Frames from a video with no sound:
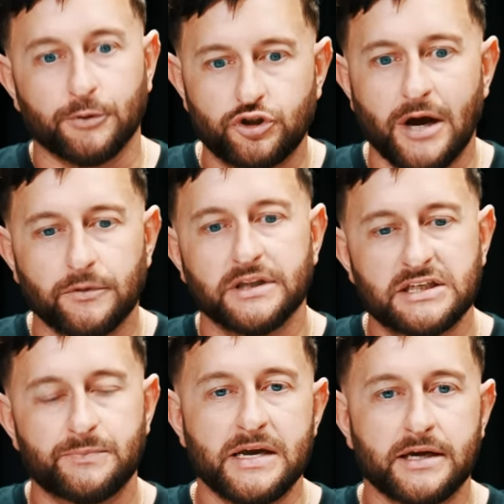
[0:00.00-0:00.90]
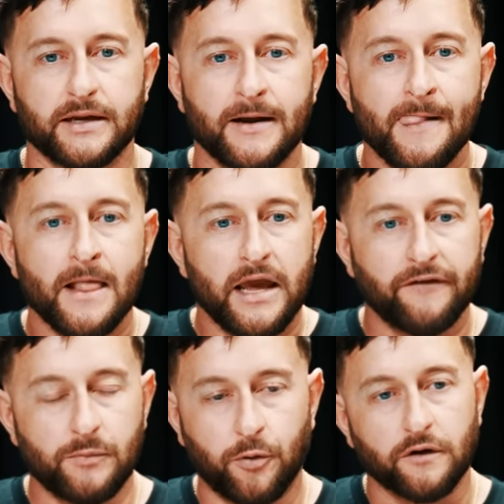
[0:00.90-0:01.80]
but generally speaking,
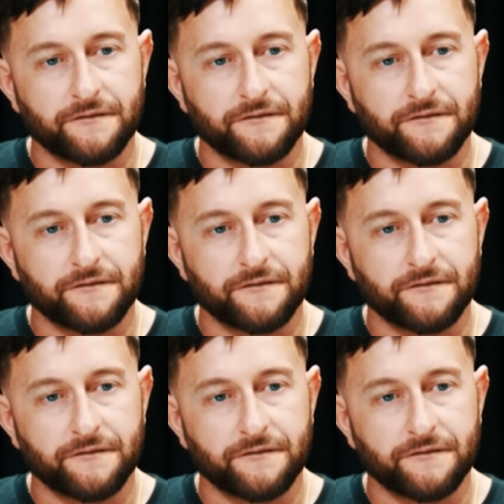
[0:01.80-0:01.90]
if you put a